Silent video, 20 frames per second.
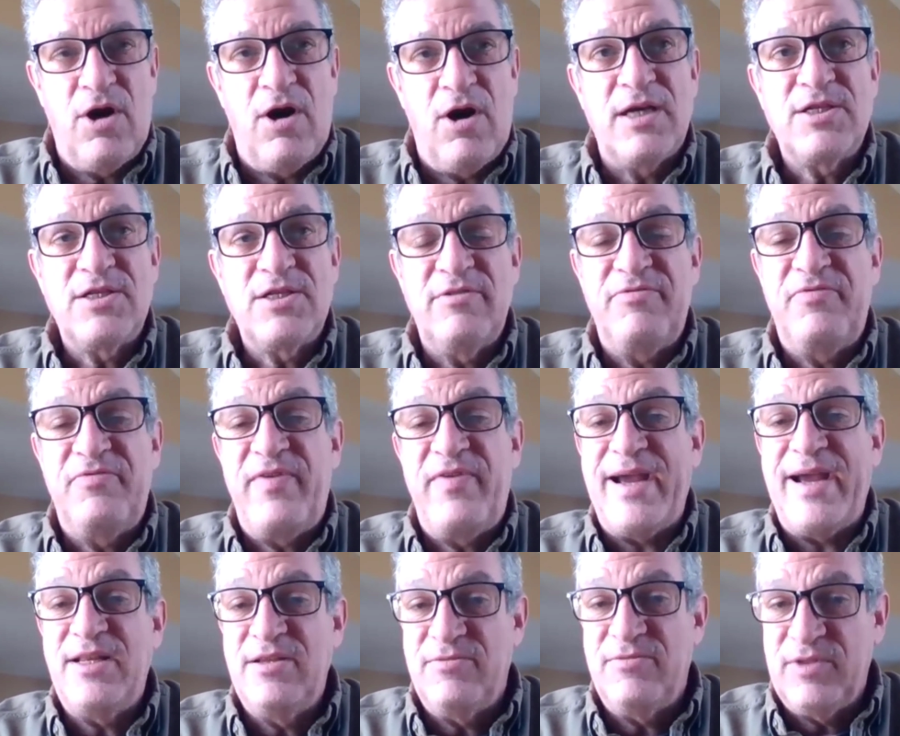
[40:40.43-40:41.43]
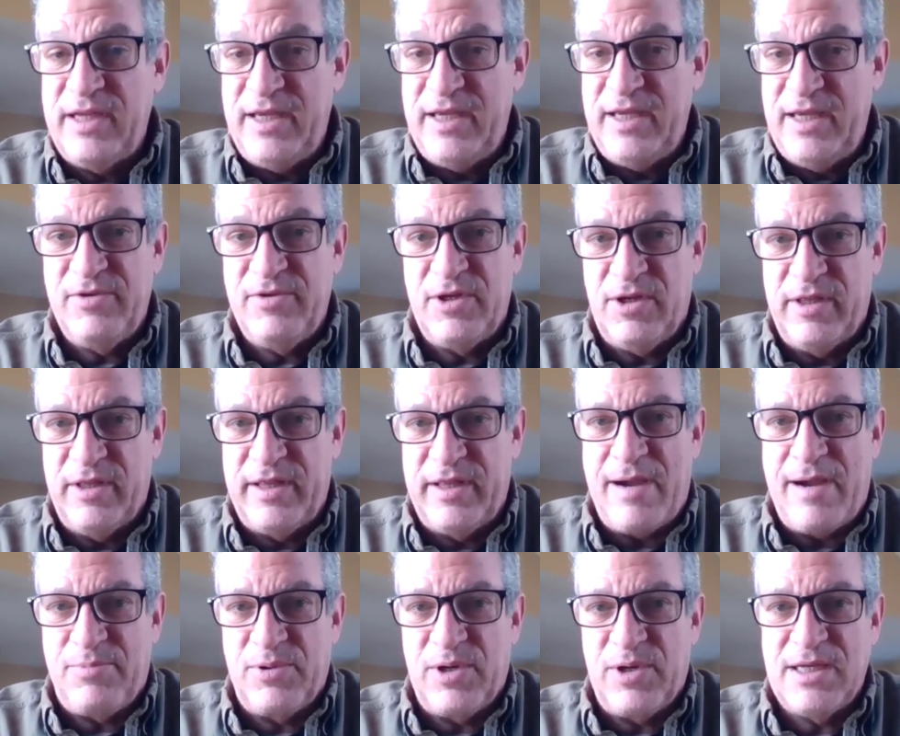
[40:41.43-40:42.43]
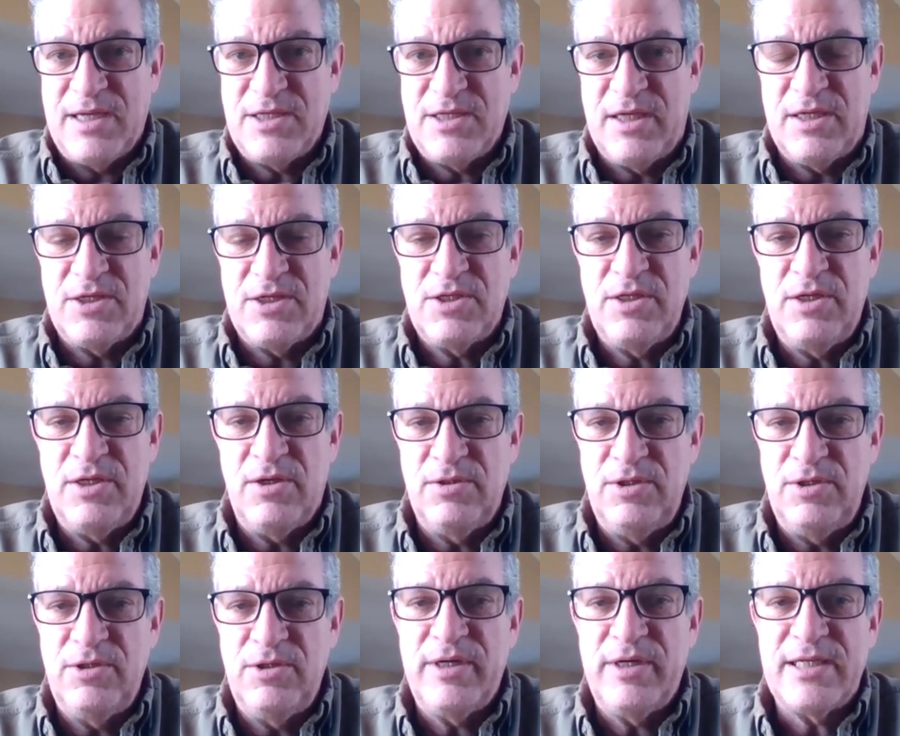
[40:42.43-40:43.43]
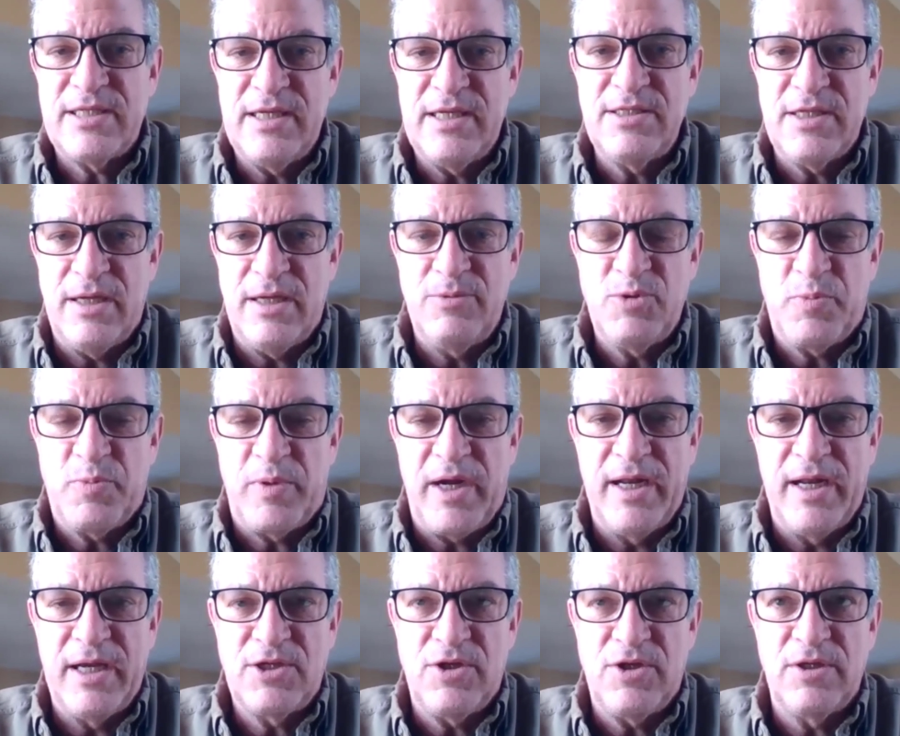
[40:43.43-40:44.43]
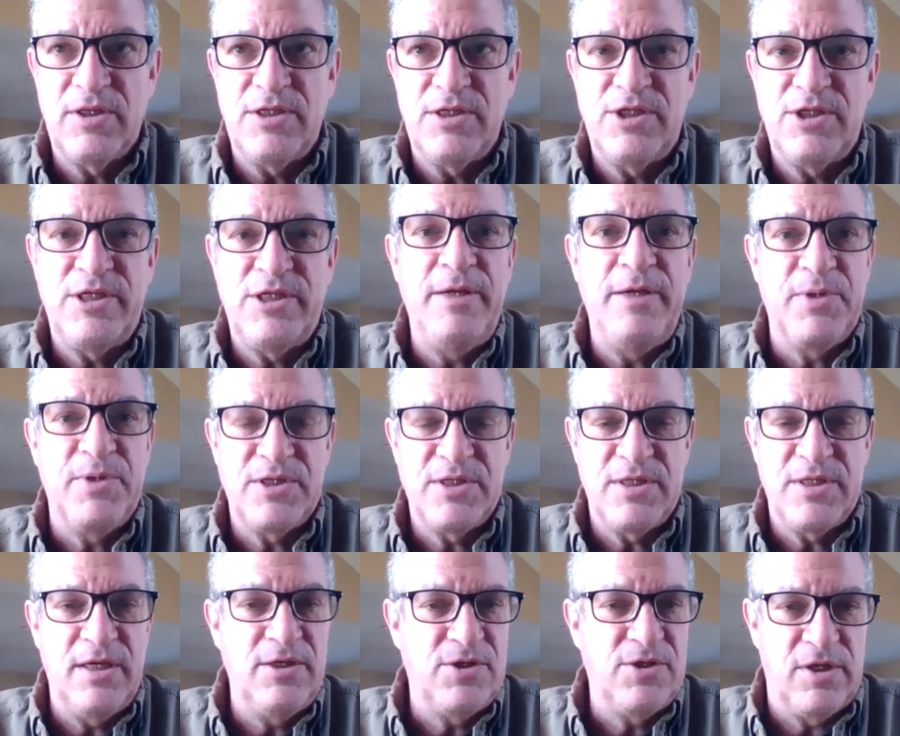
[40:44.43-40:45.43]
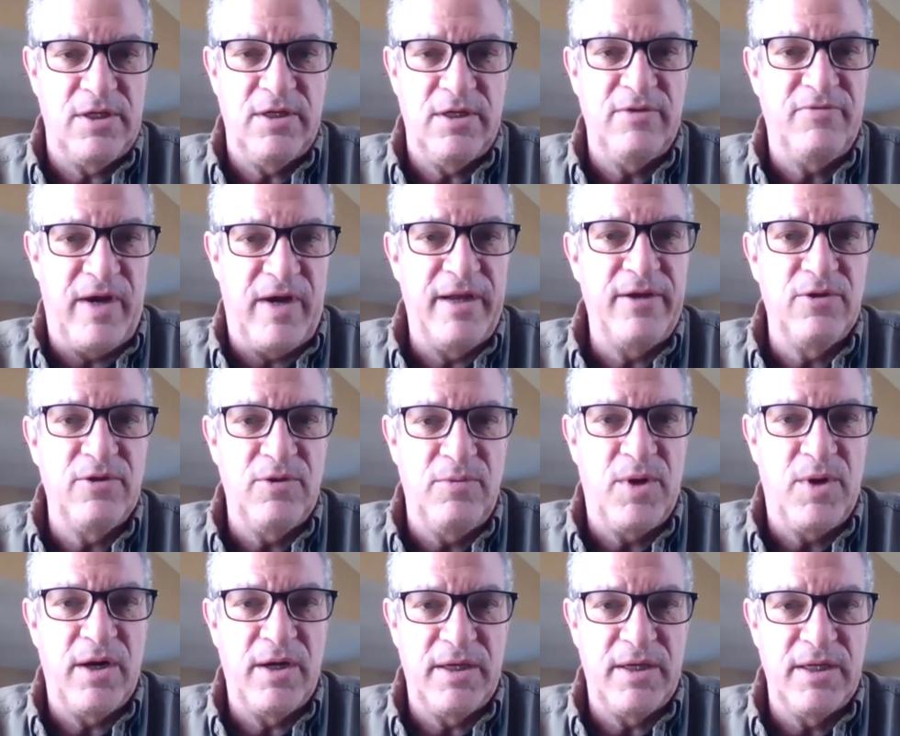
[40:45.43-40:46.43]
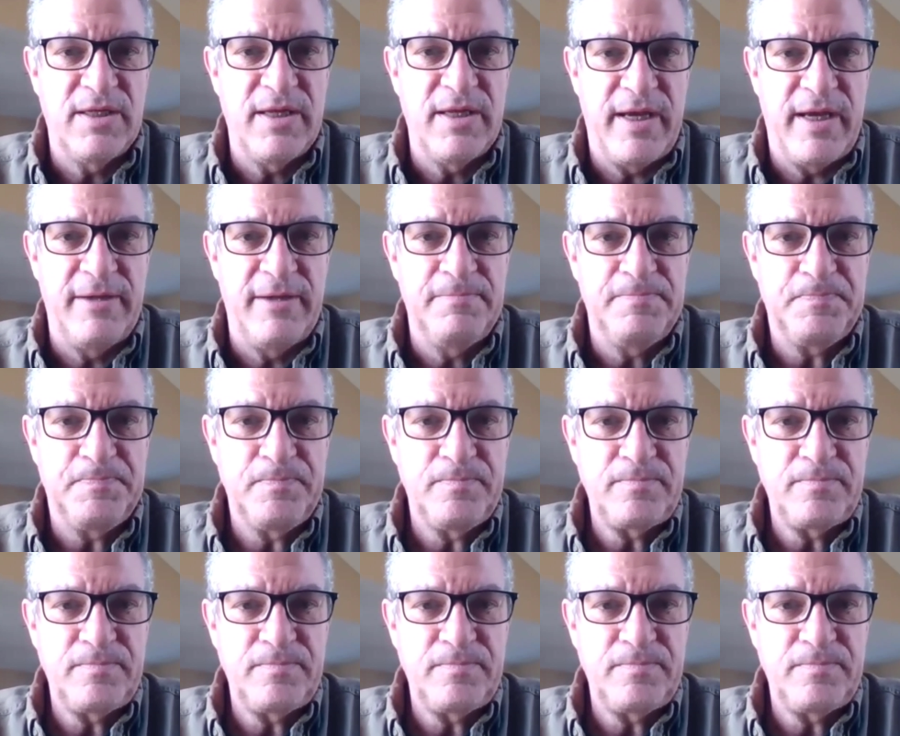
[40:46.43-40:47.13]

Cost effectively even on that process. US Enzymes products aren't the cheapest things you're going to find on the market today.